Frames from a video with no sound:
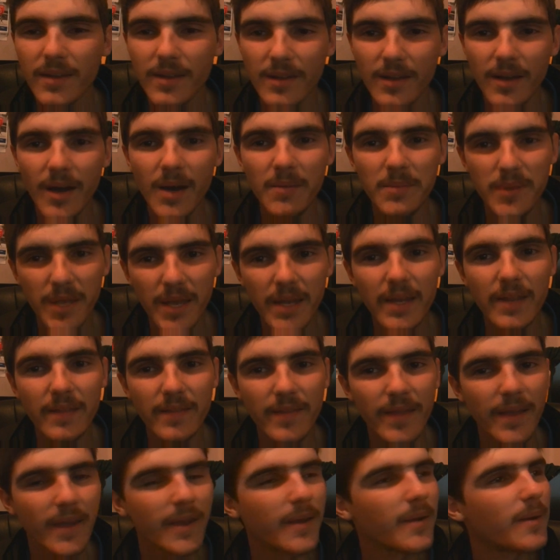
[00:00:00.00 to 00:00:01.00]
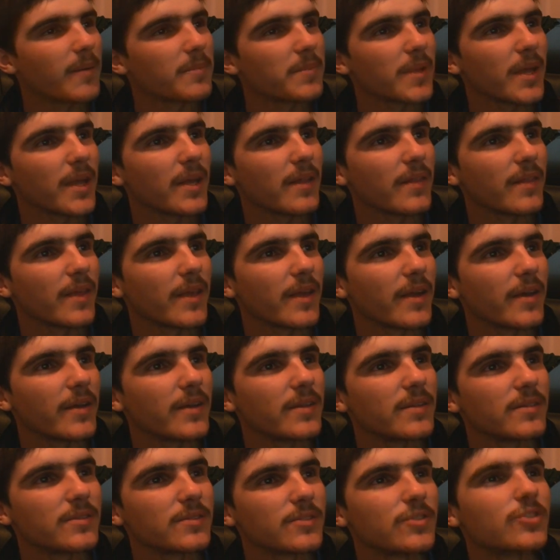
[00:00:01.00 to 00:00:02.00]
I'm getting there.
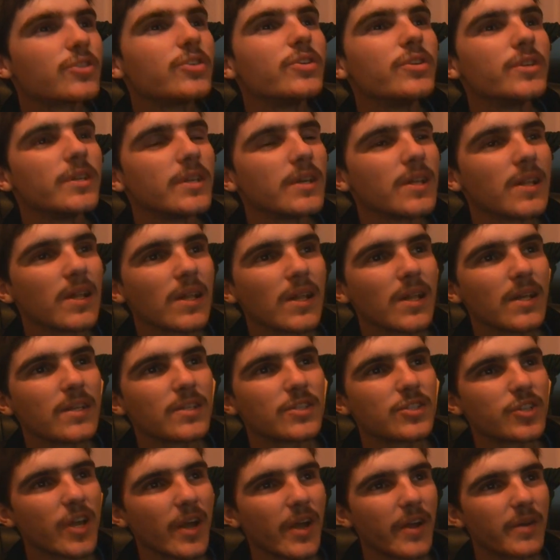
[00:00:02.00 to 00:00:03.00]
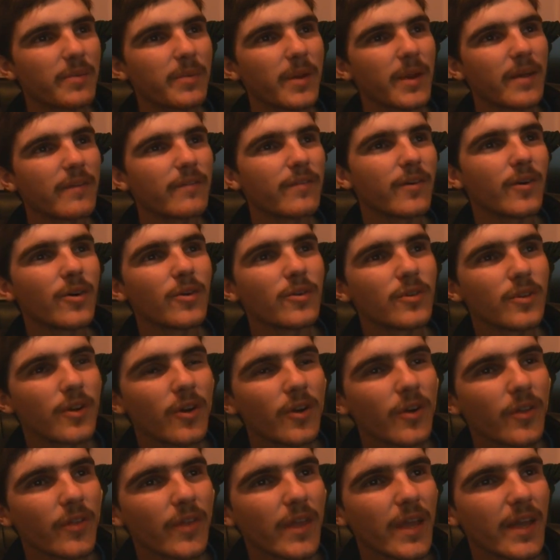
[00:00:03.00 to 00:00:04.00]
It was 2-0 as Jared Penfold
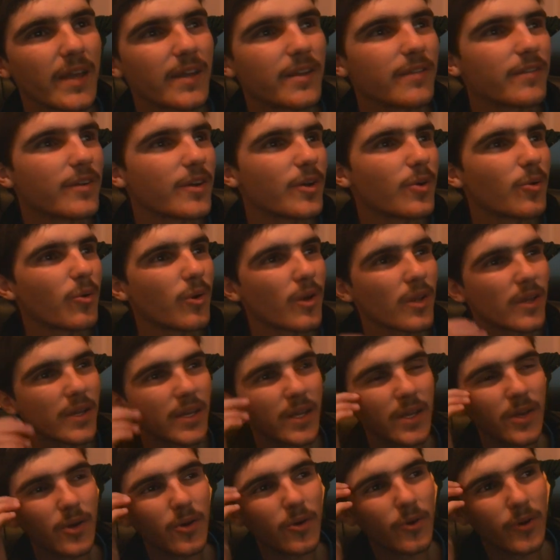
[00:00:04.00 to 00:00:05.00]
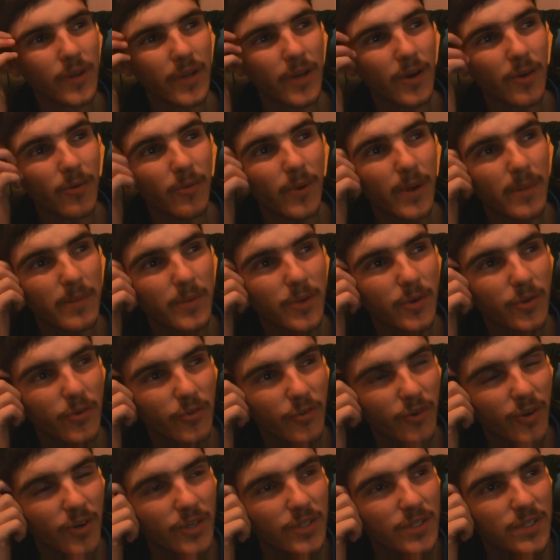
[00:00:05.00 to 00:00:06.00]
got on the end of a quality Cordell Webb
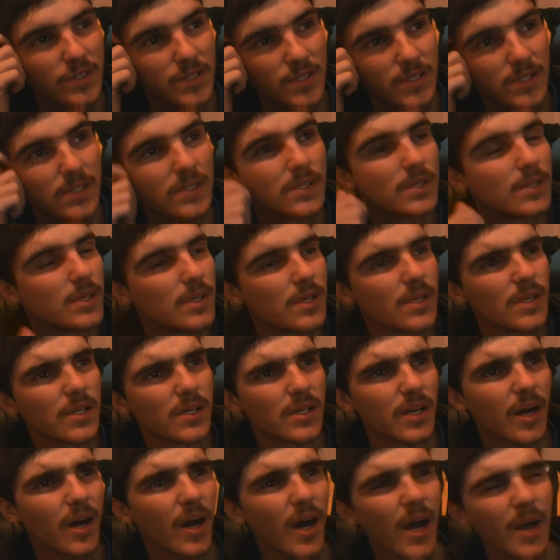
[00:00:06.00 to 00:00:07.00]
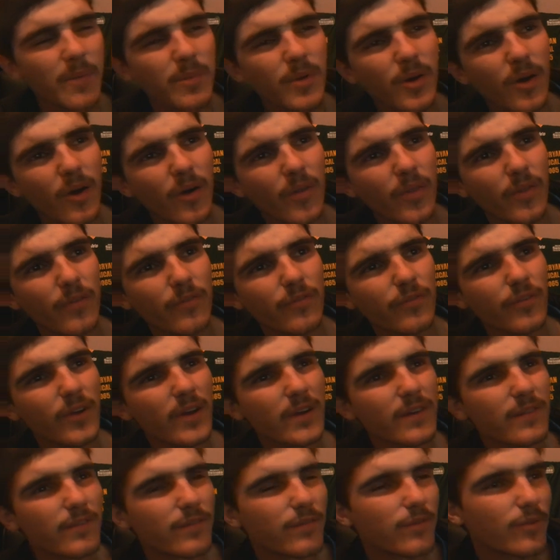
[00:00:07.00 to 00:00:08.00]
cross. Kahibah on the front
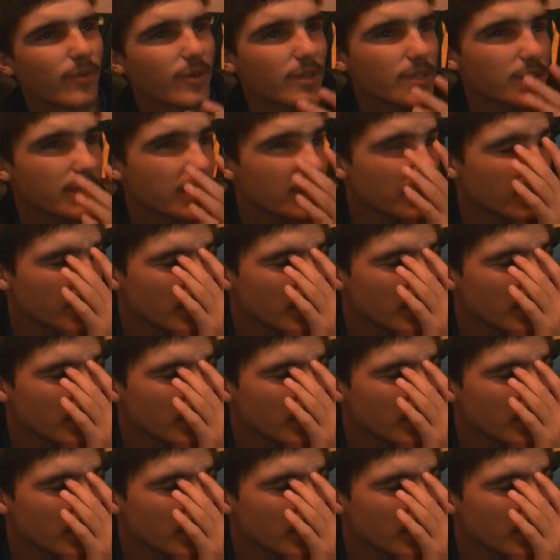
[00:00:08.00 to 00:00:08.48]
foot.